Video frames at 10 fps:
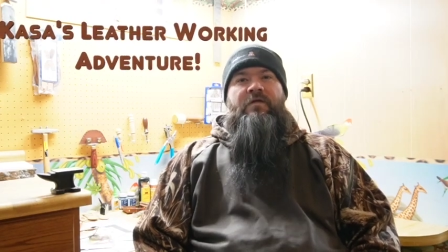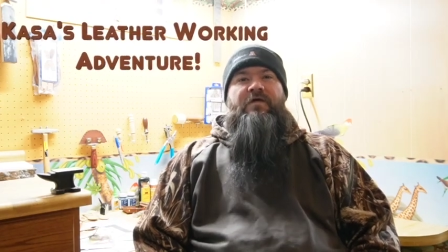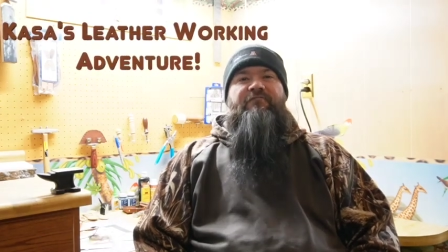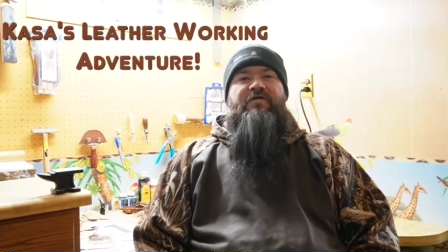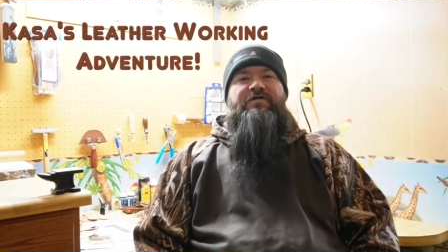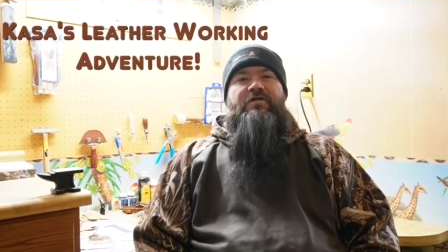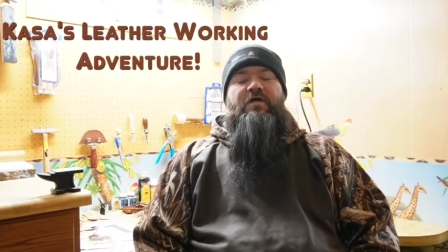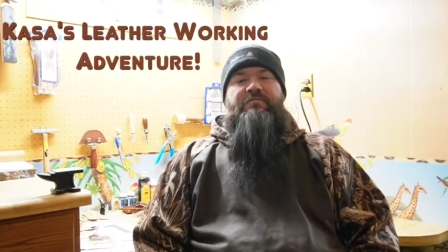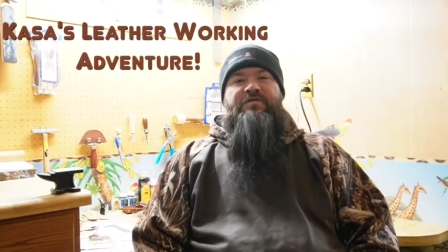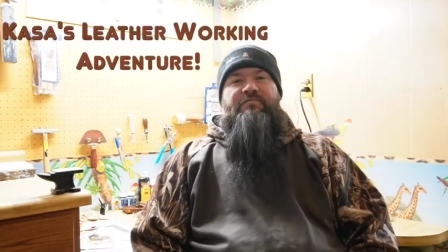Adventure
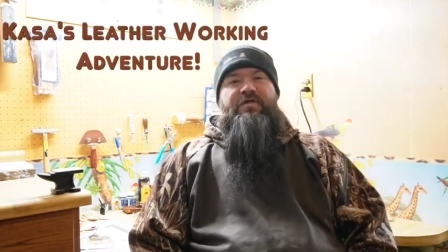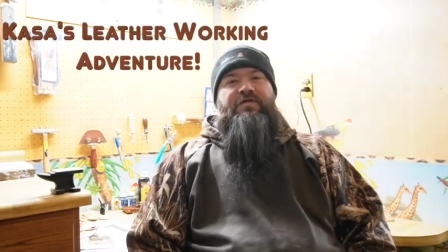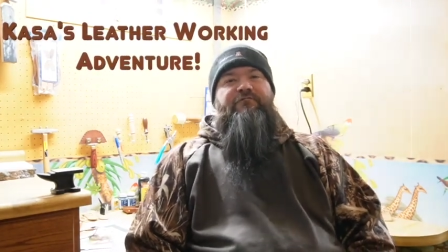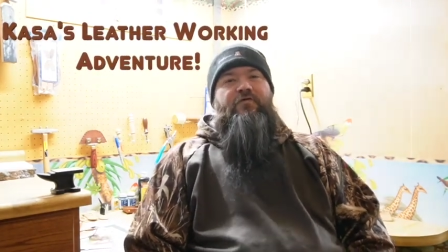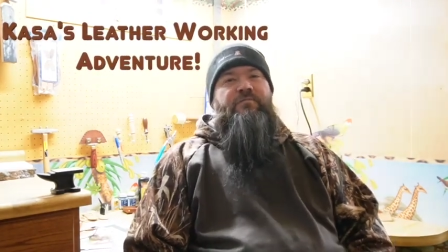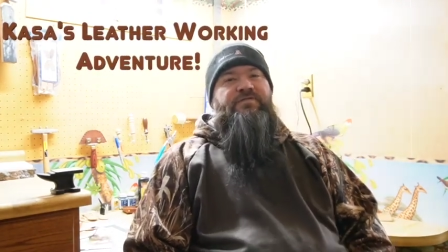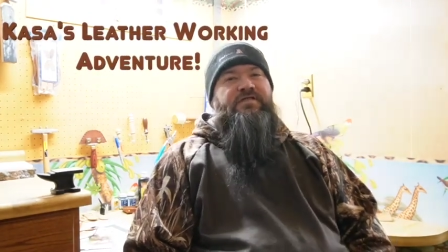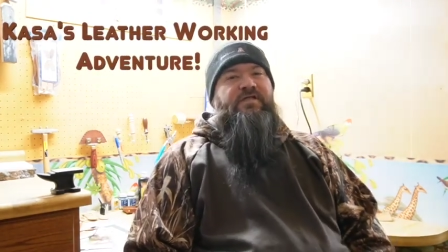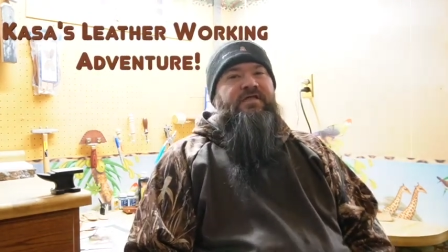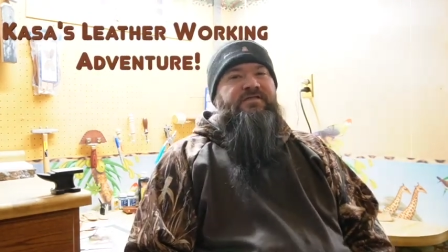comes in many forms,
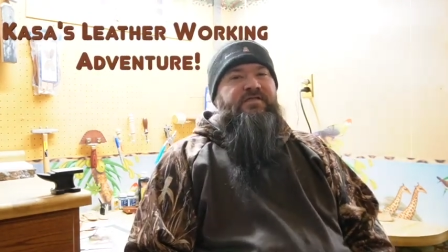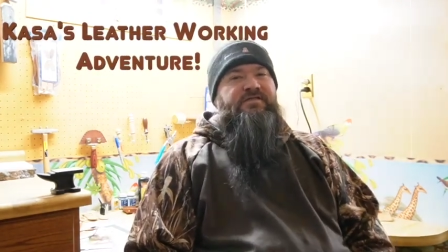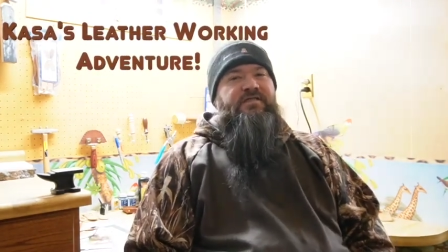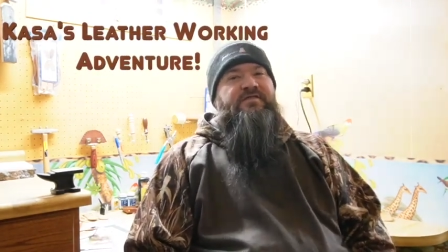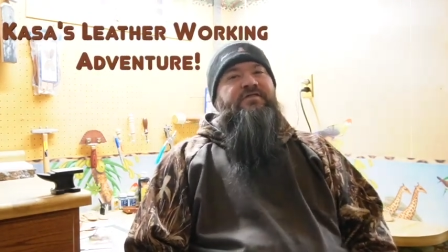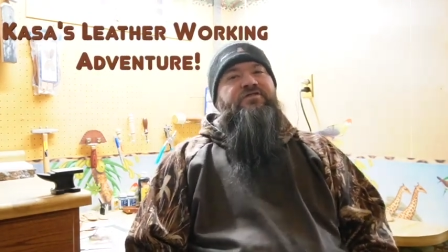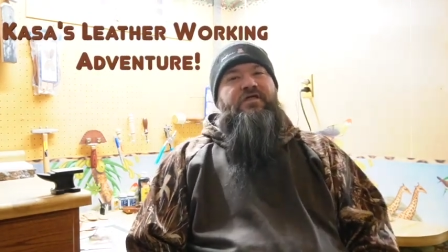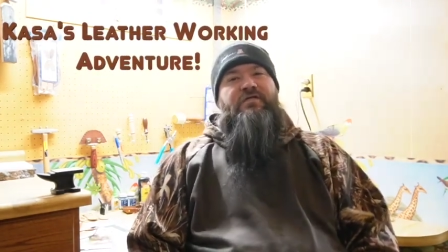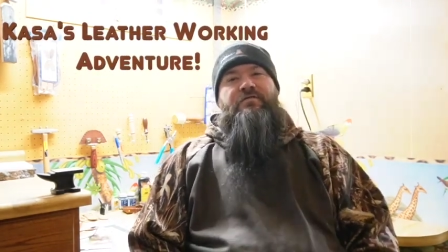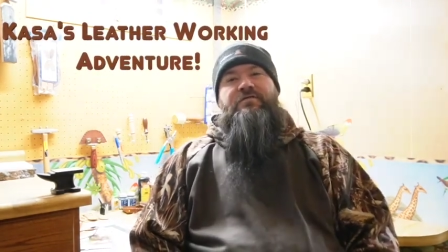and as I said, this
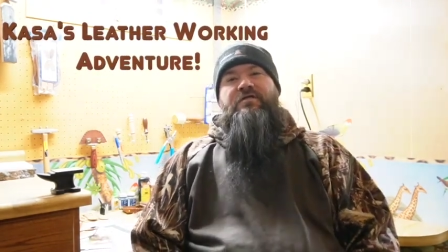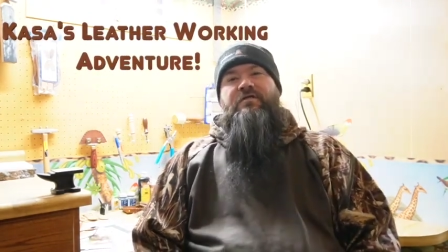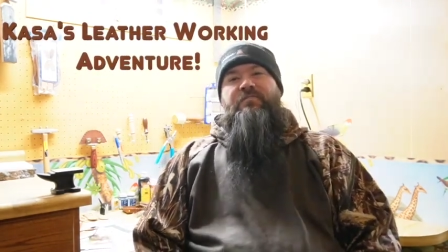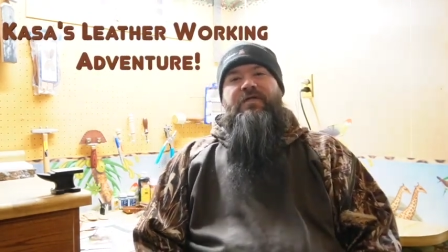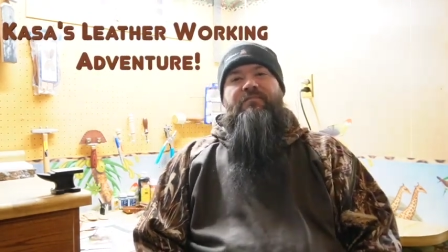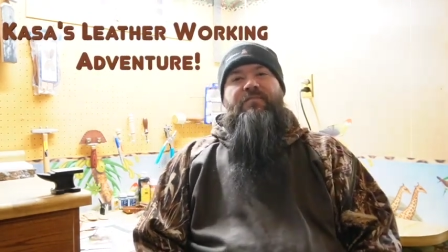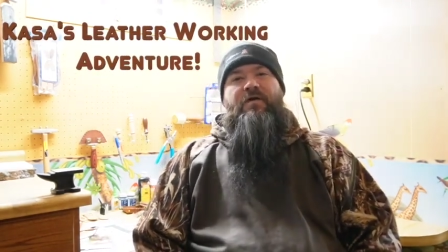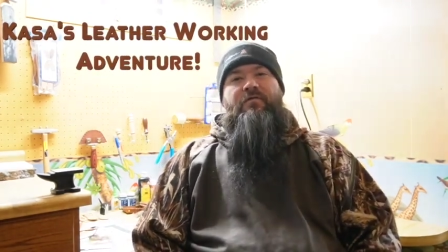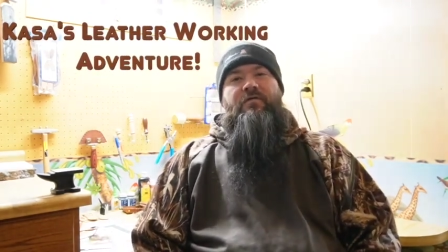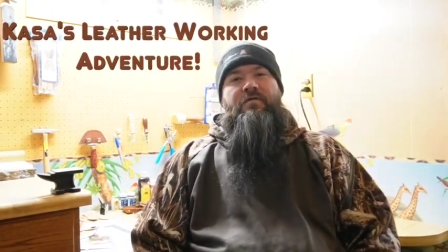channel is going to be
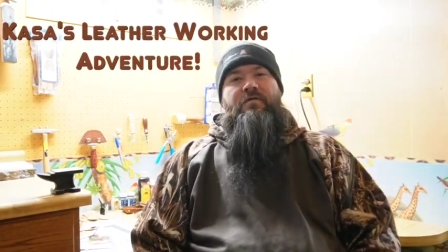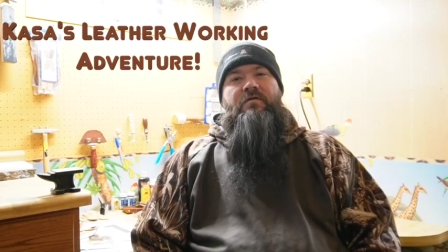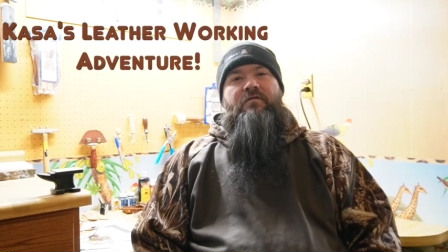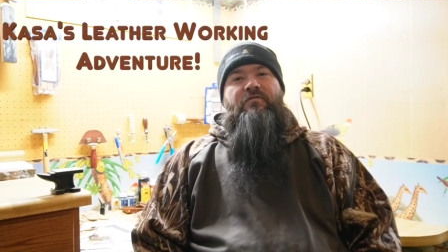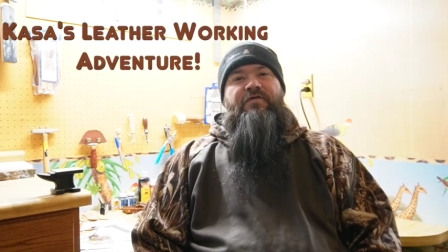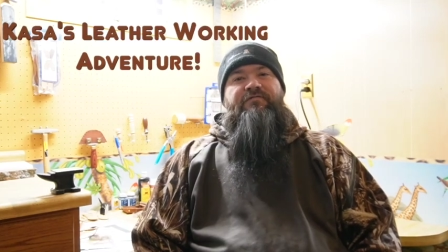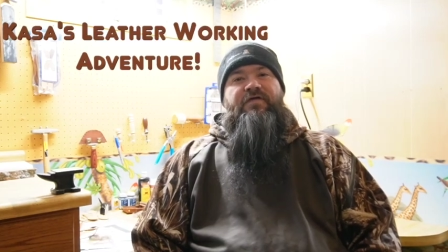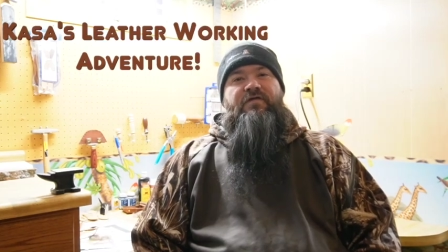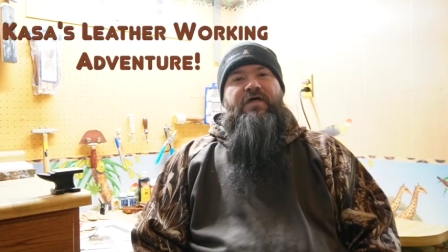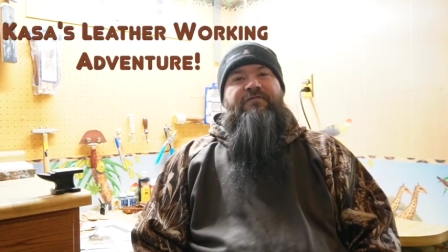about
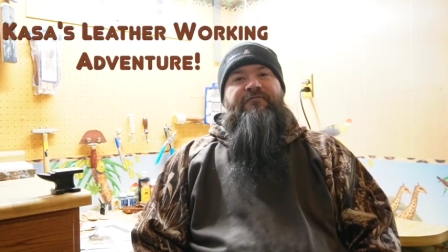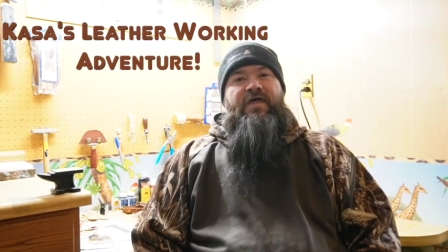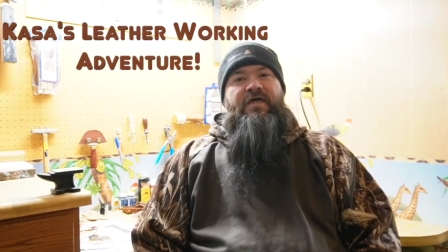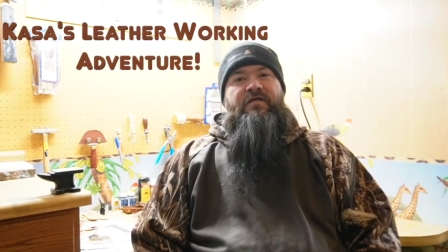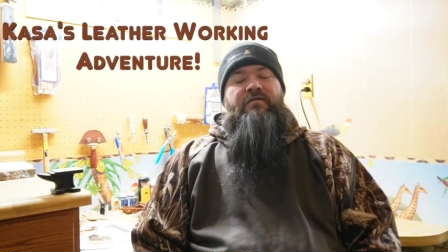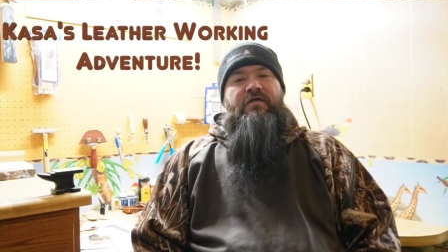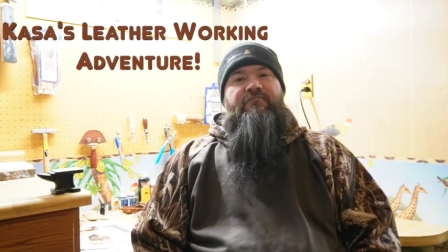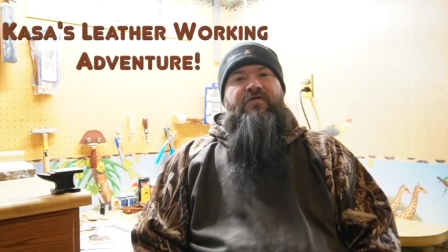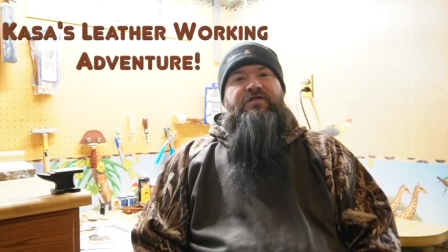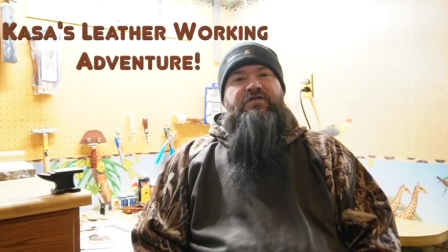living life and
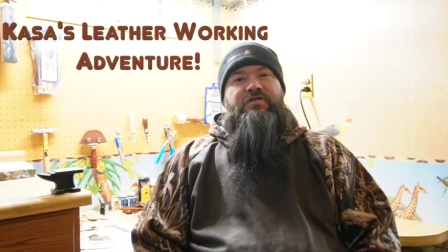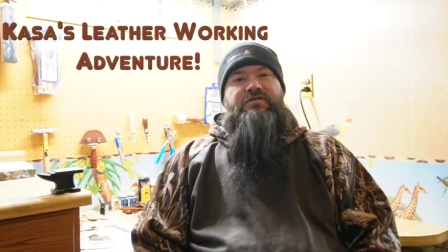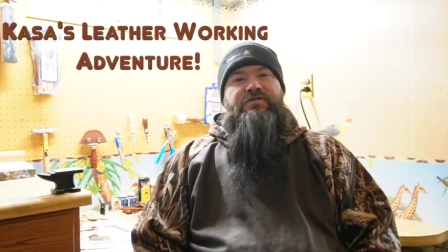adventures.